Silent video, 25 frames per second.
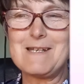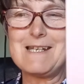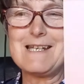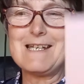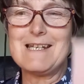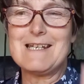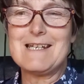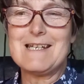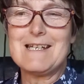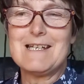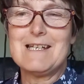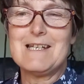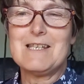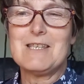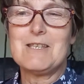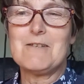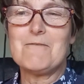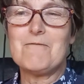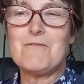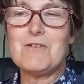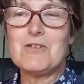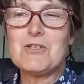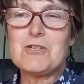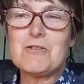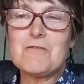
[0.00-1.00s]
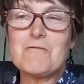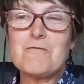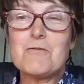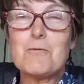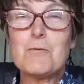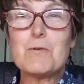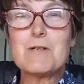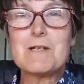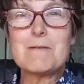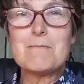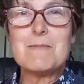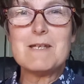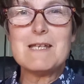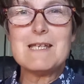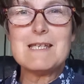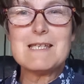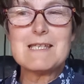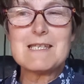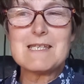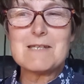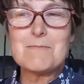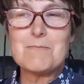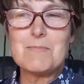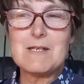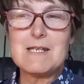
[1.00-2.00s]
we? The vision for what it
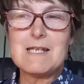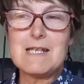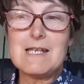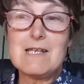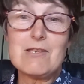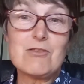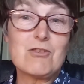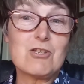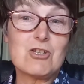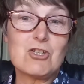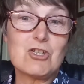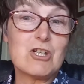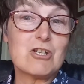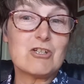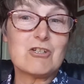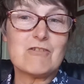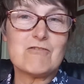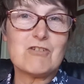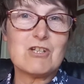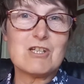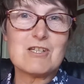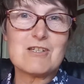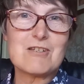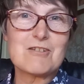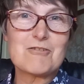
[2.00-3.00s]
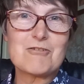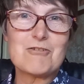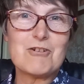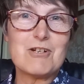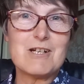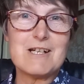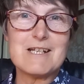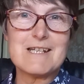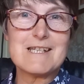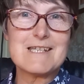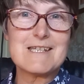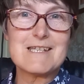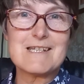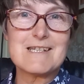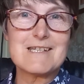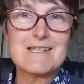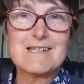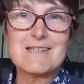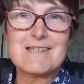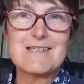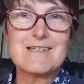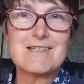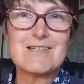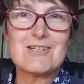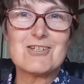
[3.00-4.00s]
means to be the Church of Jesus Christ
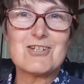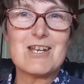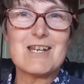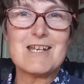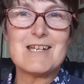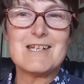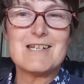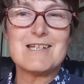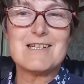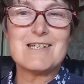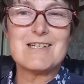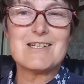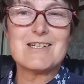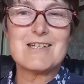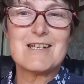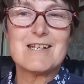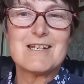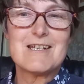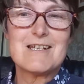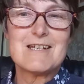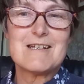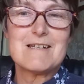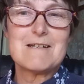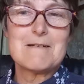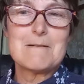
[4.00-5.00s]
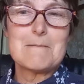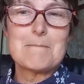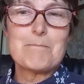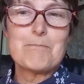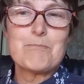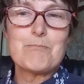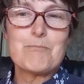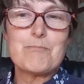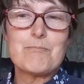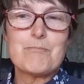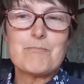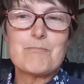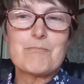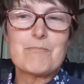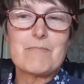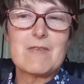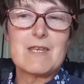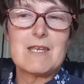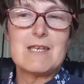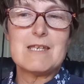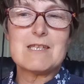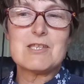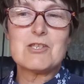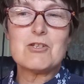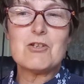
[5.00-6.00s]
doesn't change.
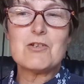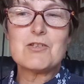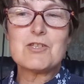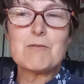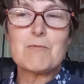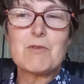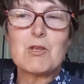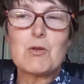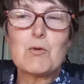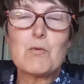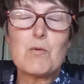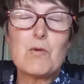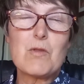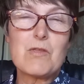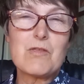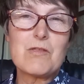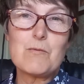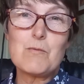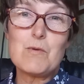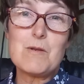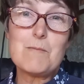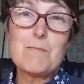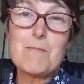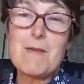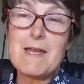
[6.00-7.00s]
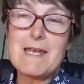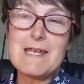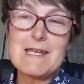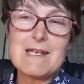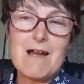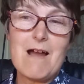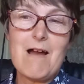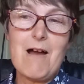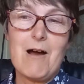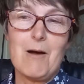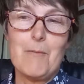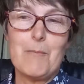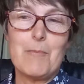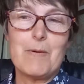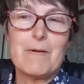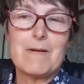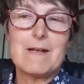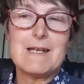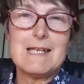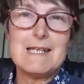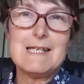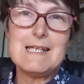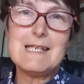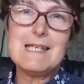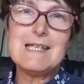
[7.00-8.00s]
It's not something that we make up
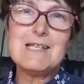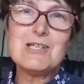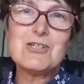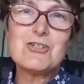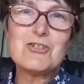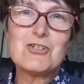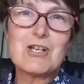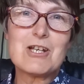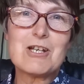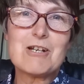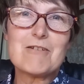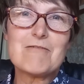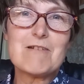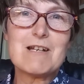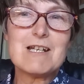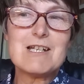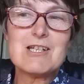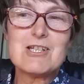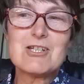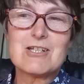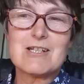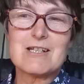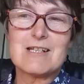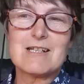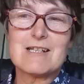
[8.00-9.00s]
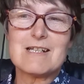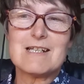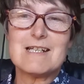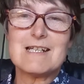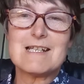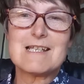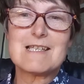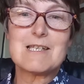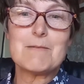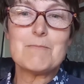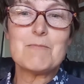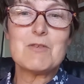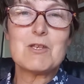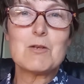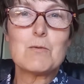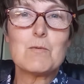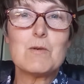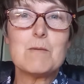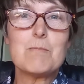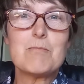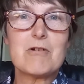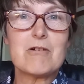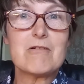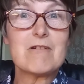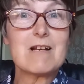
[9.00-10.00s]
in each generation. It's something
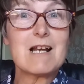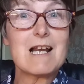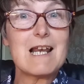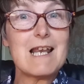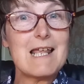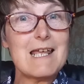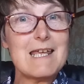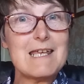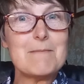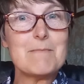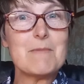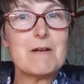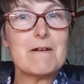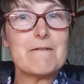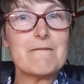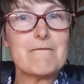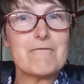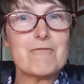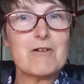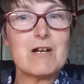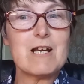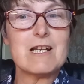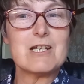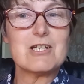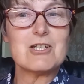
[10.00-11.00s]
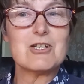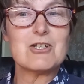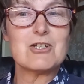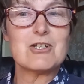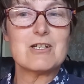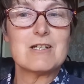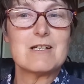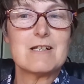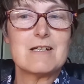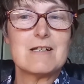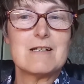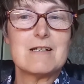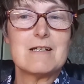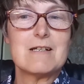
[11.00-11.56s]
we proclaim afresh.